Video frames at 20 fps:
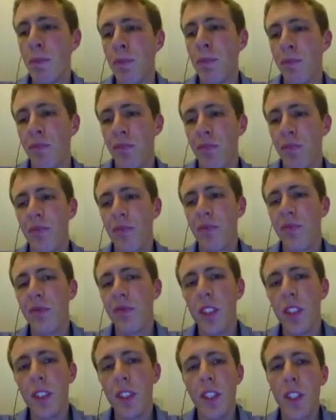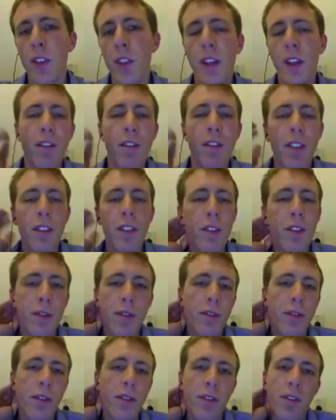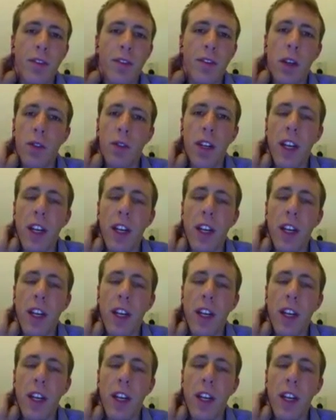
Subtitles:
I haven't found